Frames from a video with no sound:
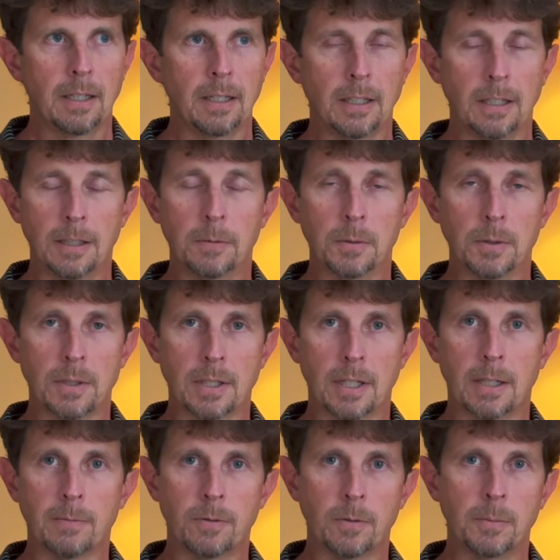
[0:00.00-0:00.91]
And it was
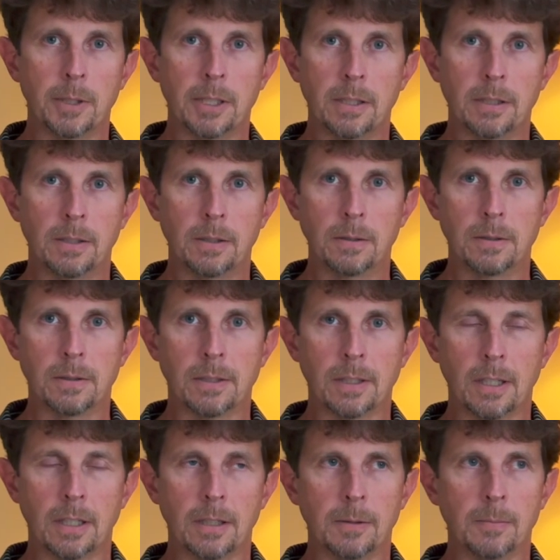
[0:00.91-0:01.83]
time for me to do the
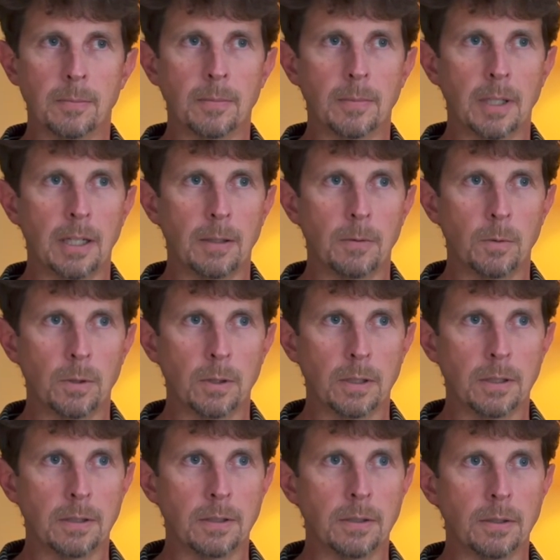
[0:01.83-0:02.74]
same. I
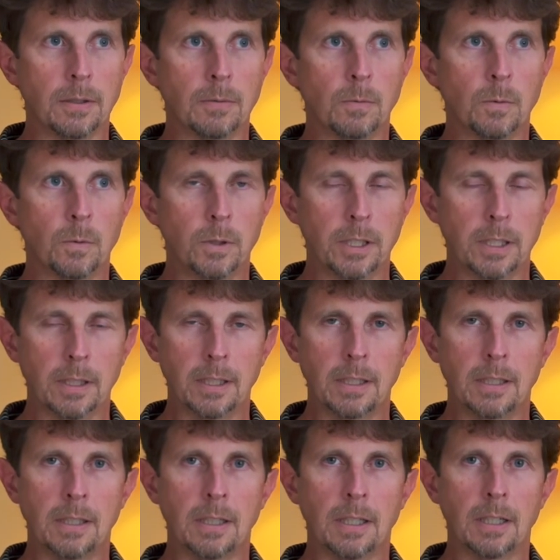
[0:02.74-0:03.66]
wanted to
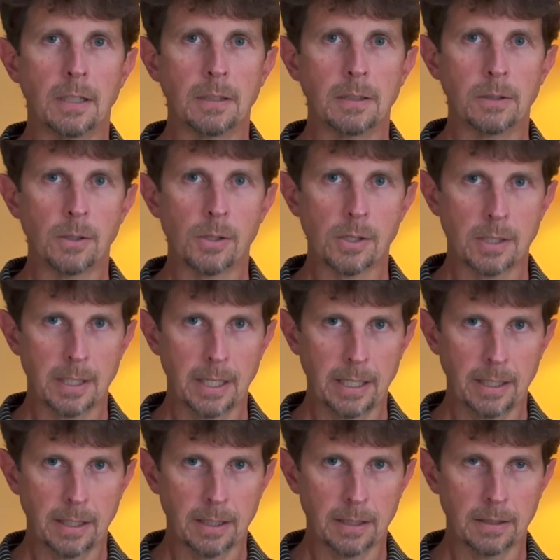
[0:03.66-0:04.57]
really
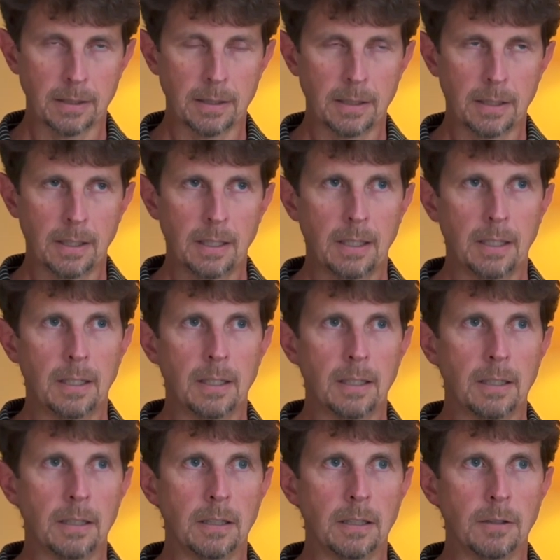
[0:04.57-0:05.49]
understand
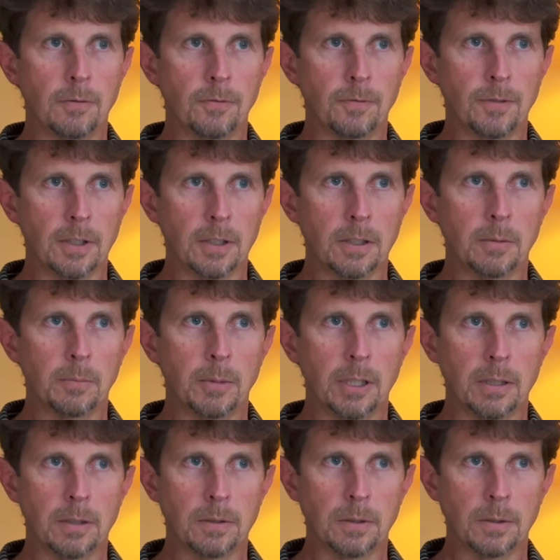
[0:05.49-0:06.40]
the
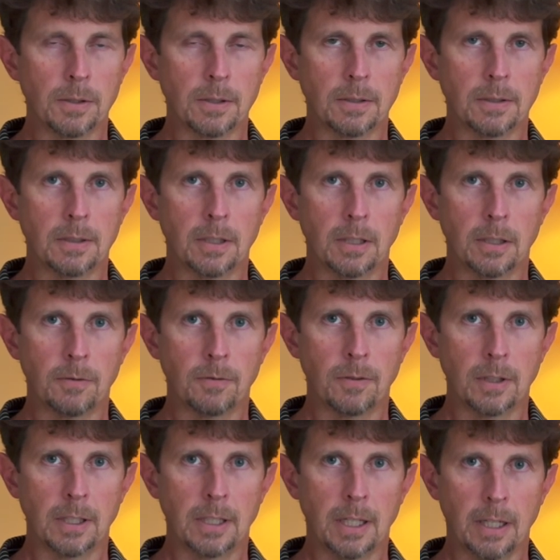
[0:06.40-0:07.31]
fundamentals
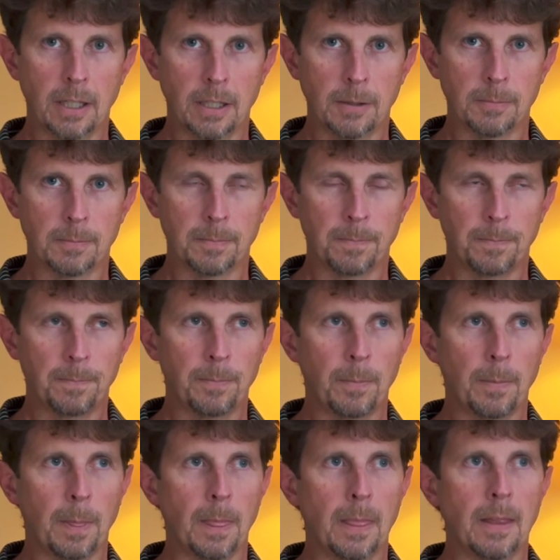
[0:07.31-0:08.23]
of the game,
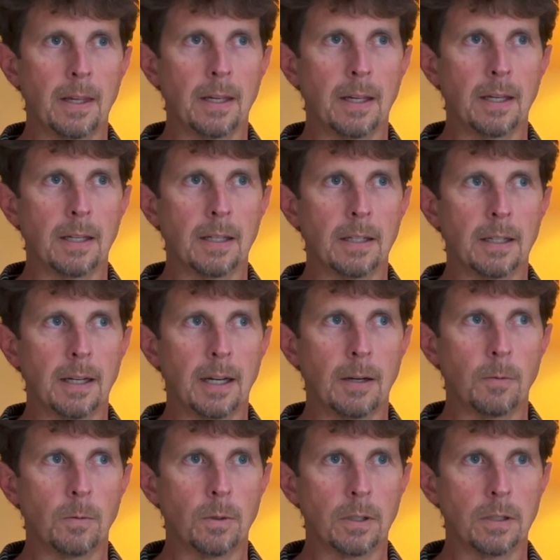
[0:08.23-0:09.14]
and
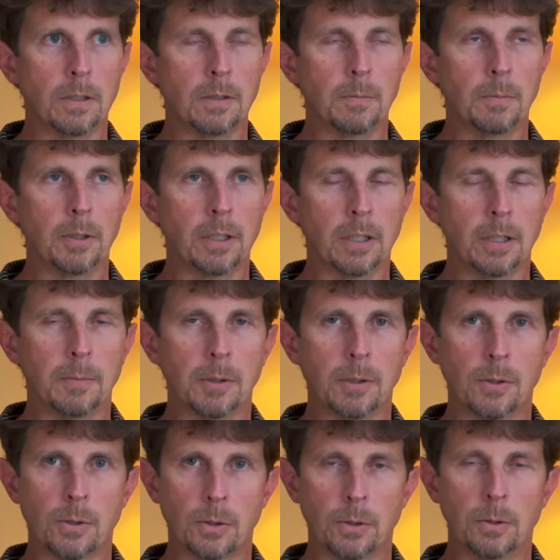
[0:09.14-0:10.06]
I wanted to become
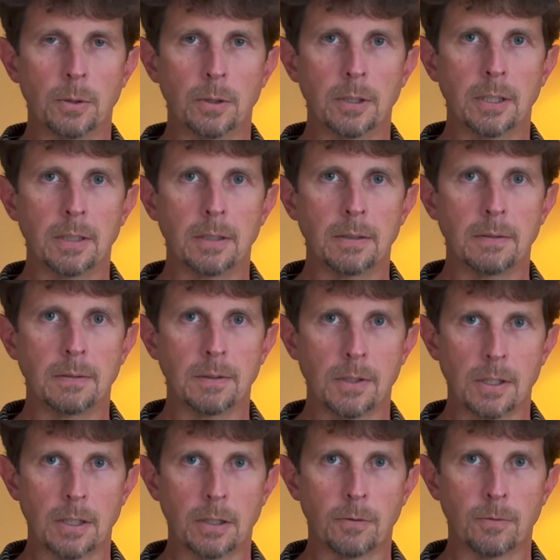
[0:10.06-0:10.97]
a truly
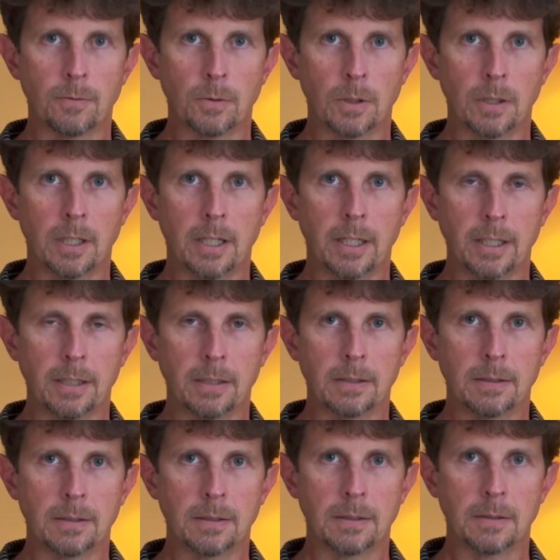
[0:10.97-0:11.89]

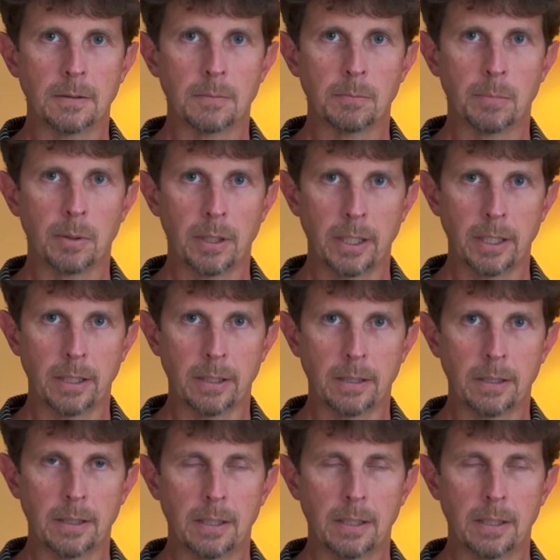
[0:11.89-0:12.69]
self-reliant player.